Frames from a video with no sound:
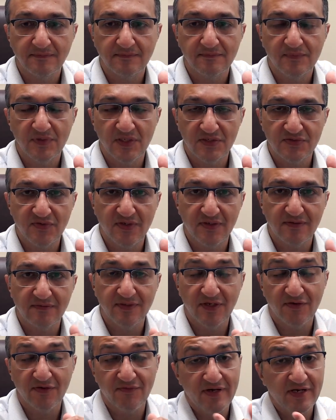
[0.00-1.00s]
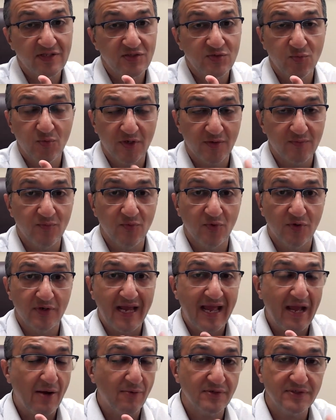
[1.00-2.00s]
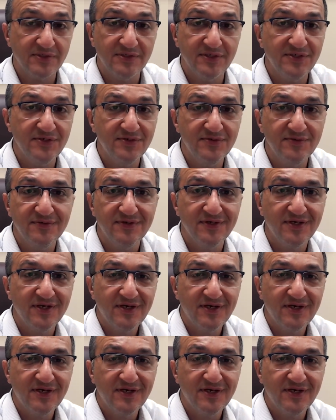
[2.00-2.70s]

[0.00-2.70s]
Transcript: That's right. They're ready to work more hours than you.